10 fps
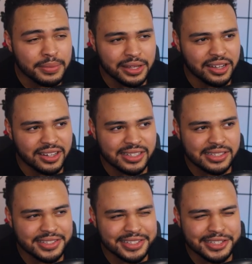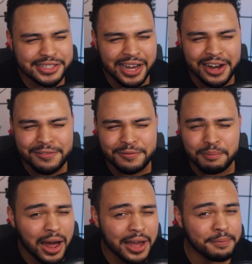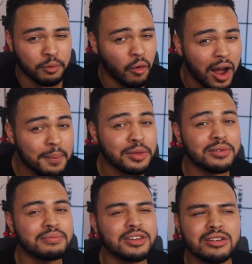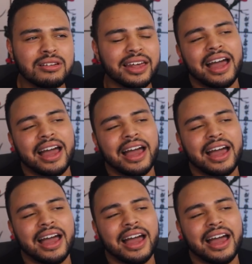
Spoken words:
because it's kind of my problem, you know.